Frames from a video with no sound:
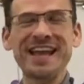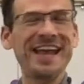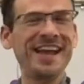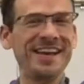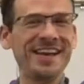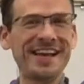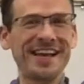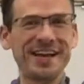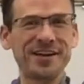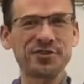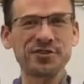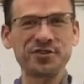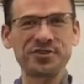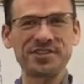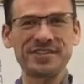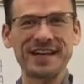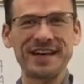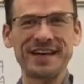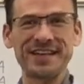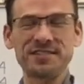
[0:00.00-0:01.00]
any
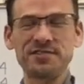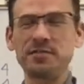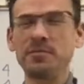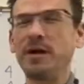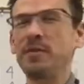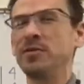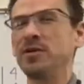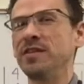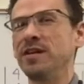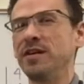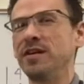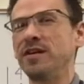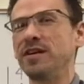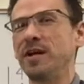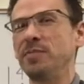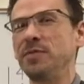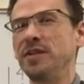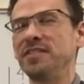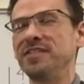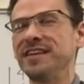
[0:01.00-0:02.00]
exercise, remember there are a
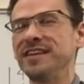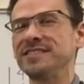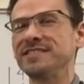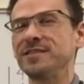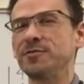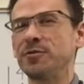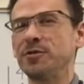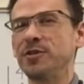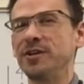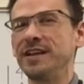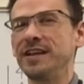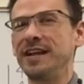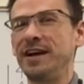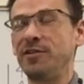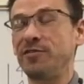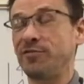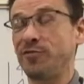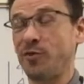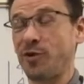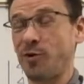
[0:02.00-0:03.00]
couple of things that we're looking out
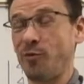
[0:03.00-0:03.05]
for.